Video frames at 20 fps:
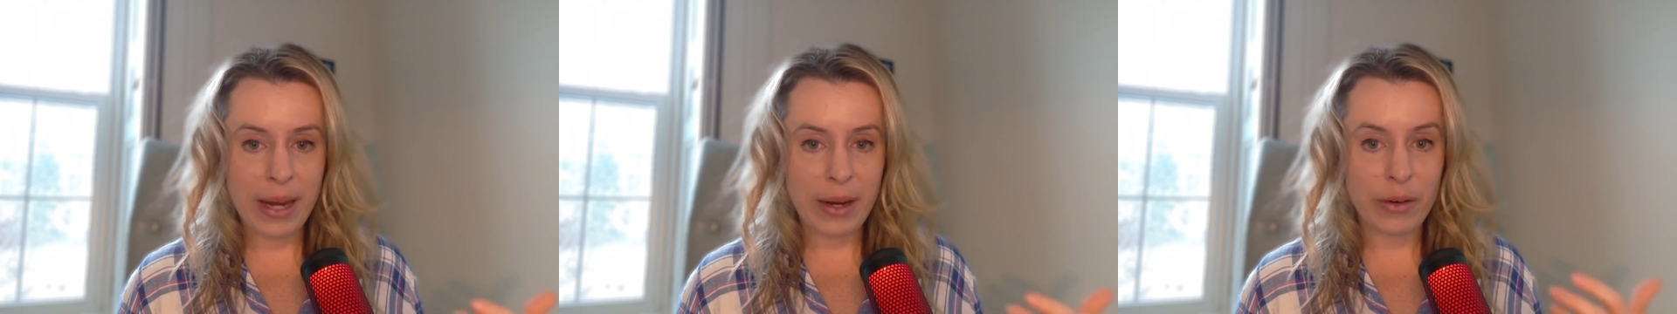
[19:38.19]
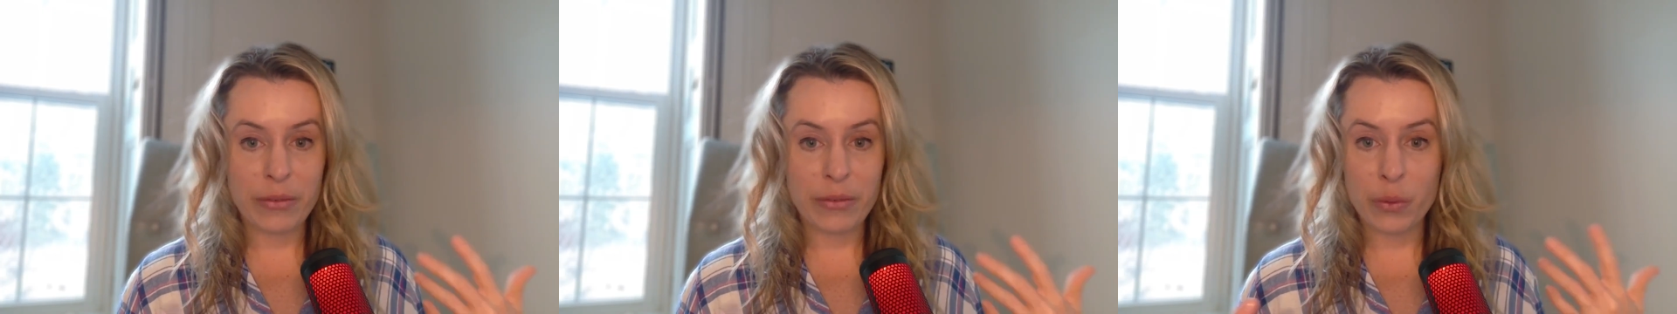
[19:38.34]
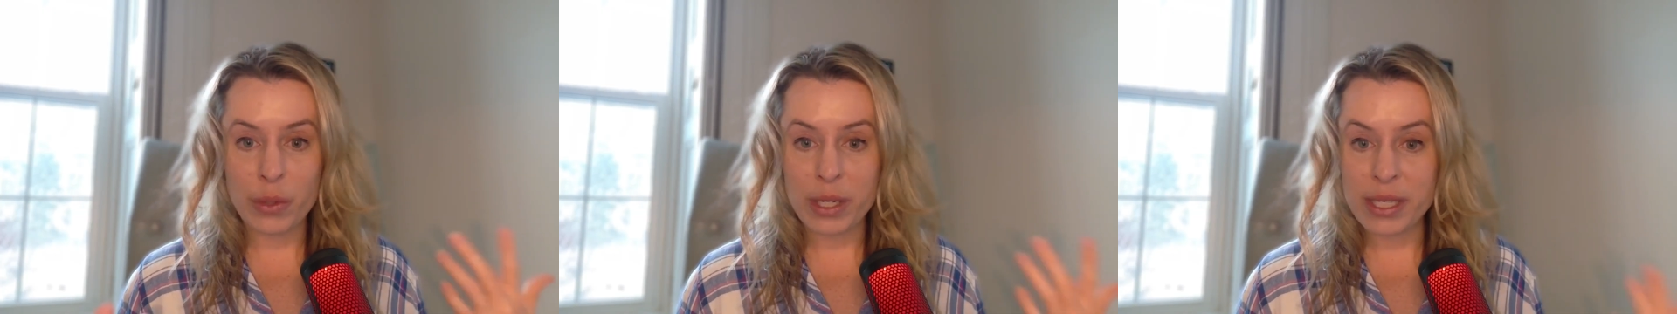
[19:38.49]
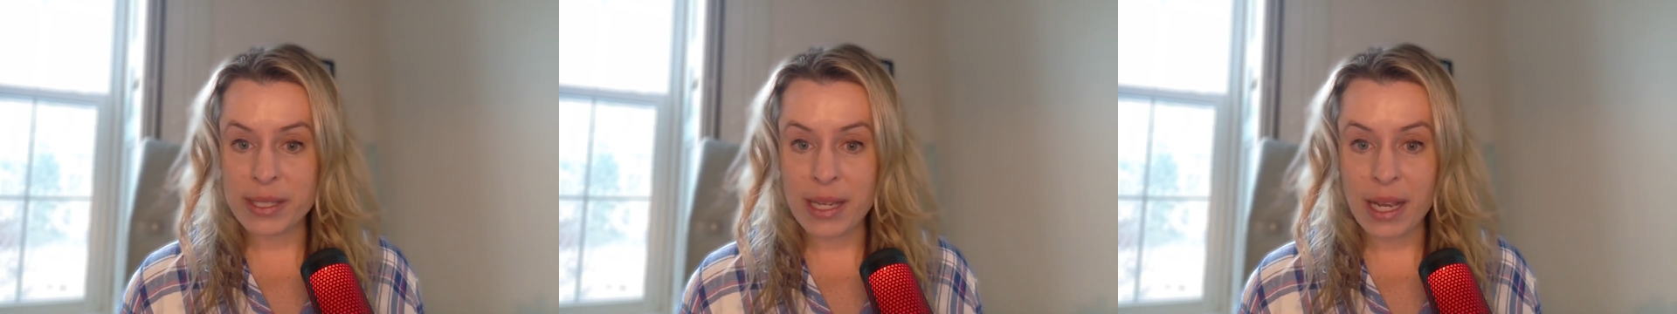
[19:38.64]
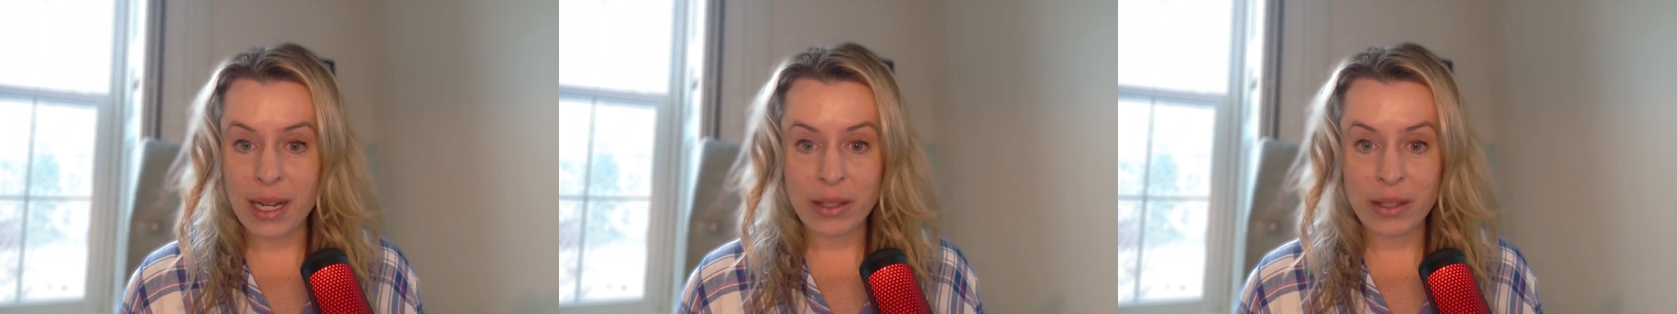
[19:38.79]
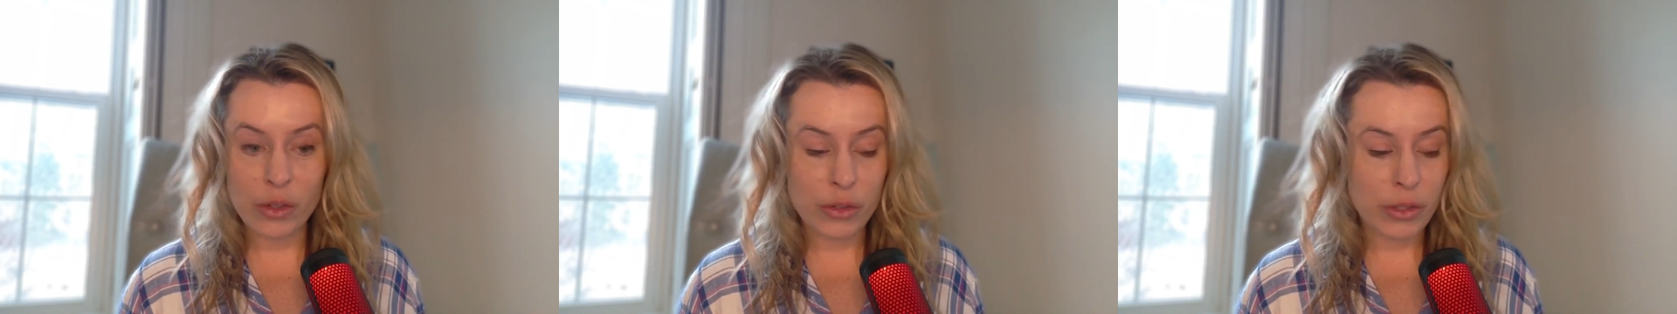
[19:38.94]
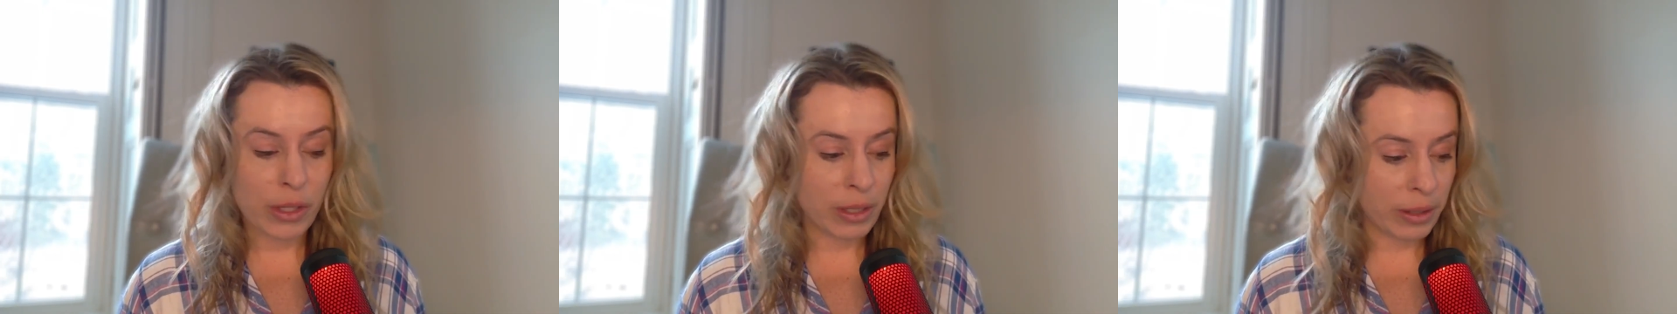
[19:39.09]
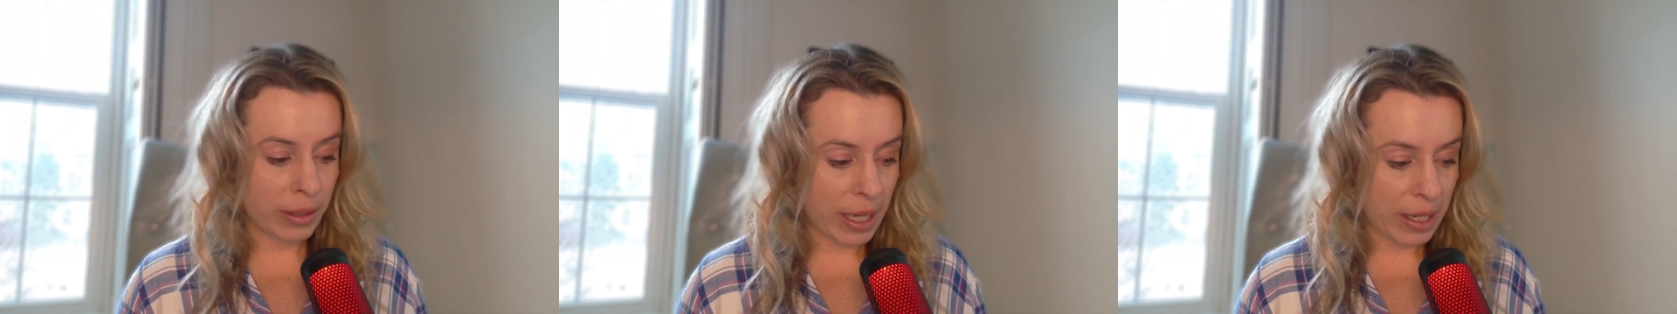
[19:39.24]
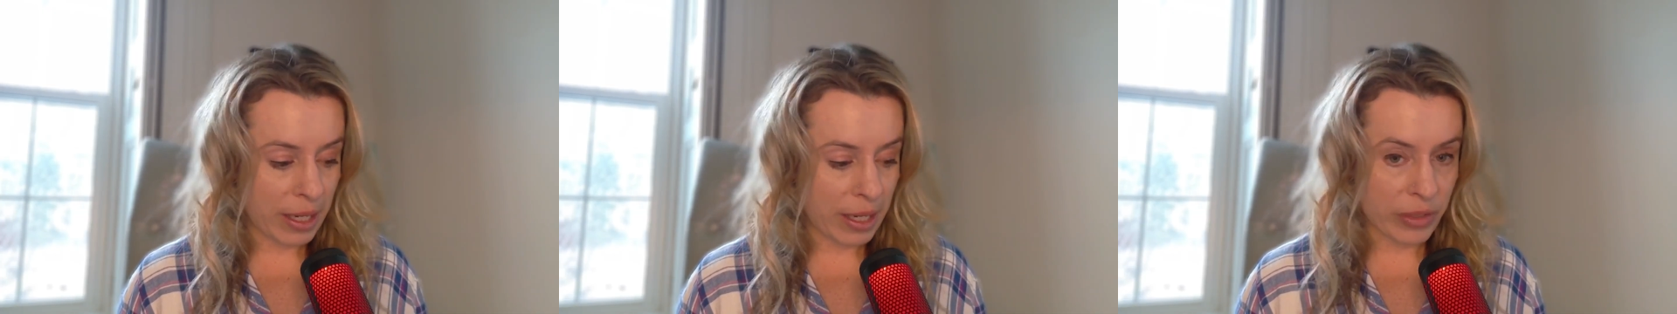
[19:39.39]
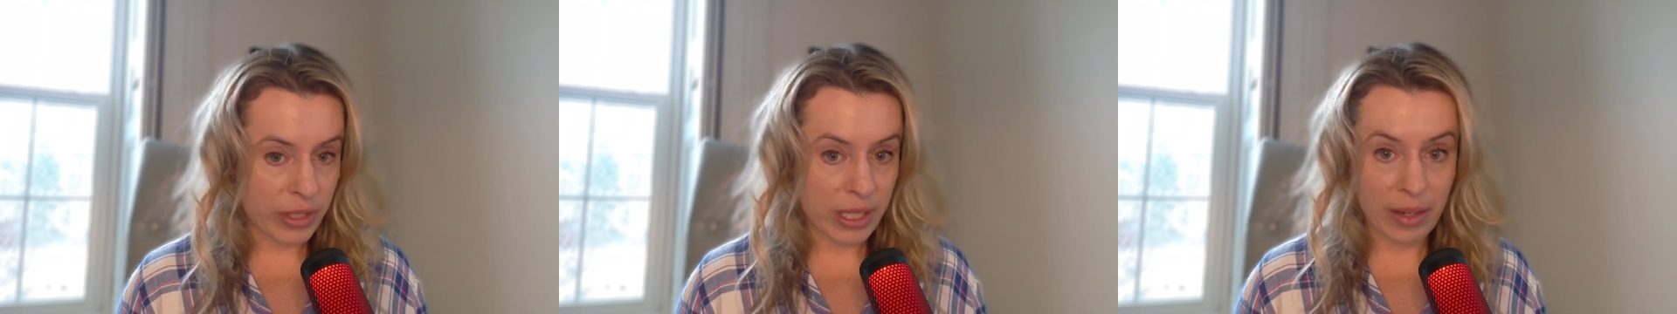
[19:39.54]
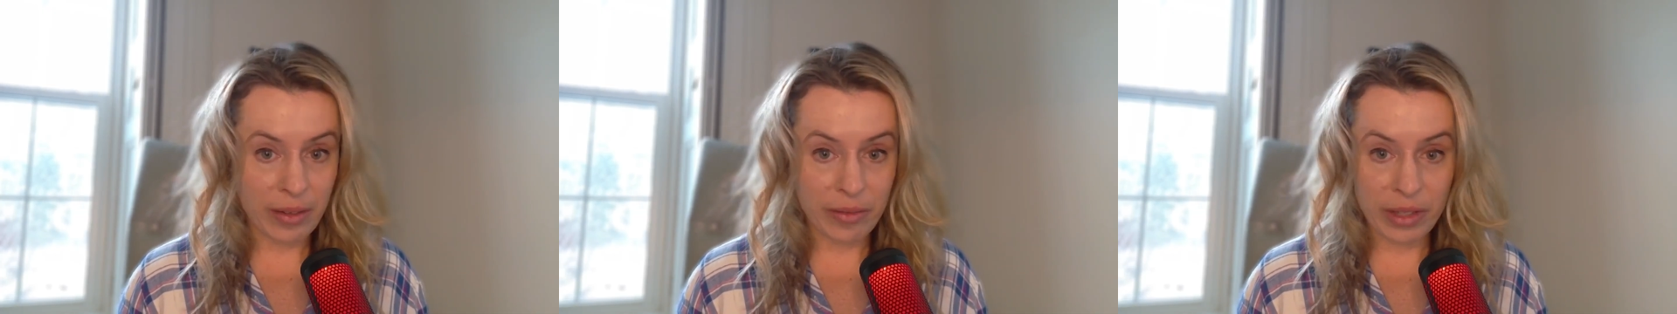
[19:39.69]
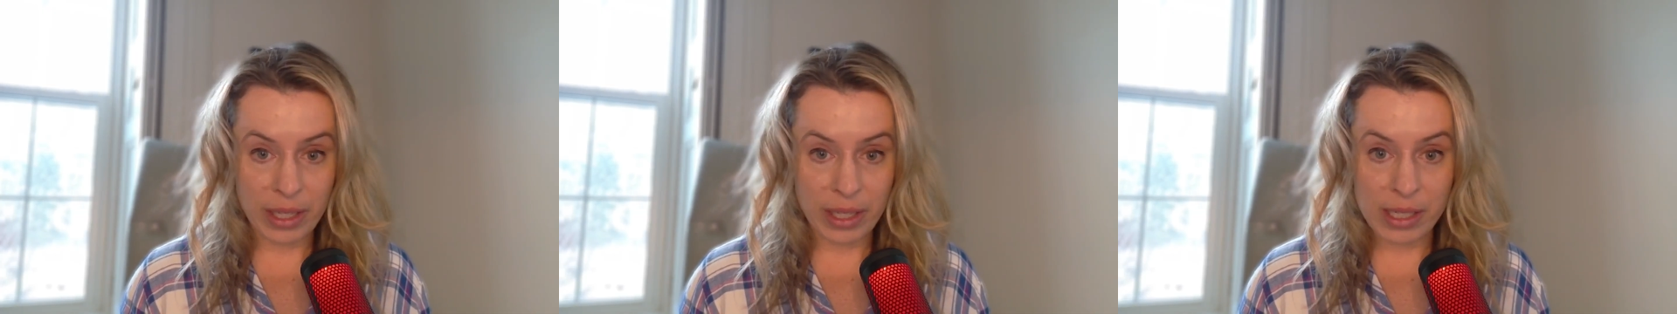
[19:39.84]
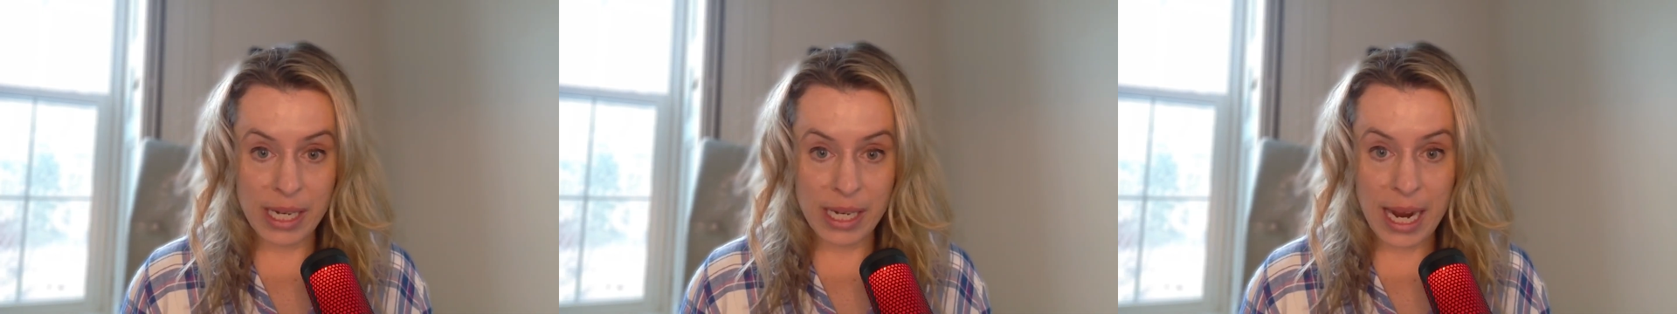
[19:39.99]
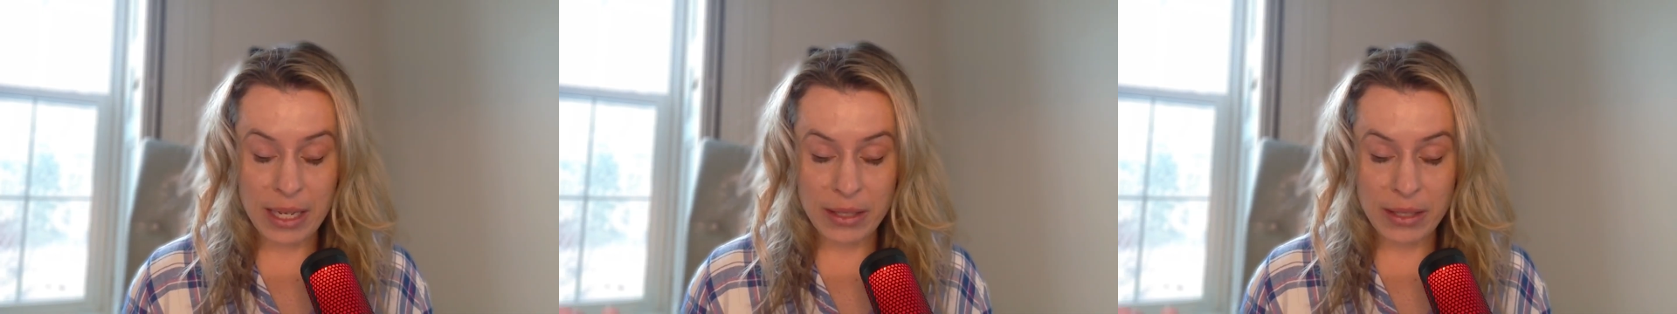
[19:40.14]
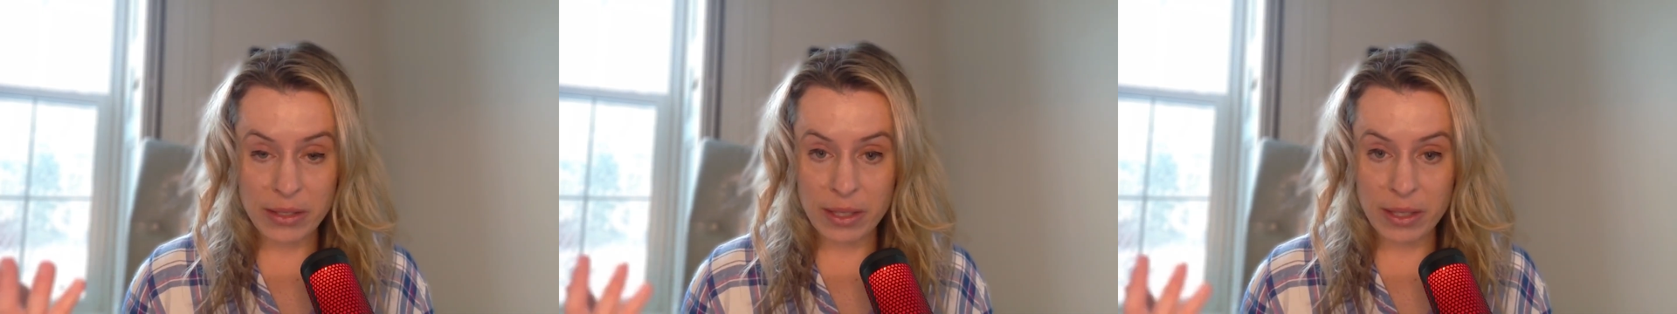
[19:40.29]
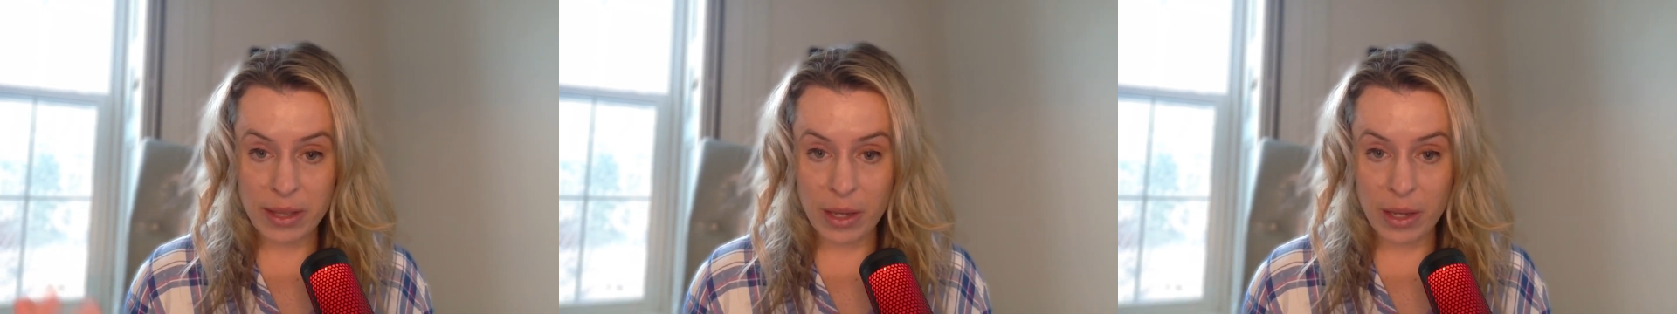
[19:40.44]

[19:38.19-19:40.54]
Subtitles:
or if we said there's a life-saving test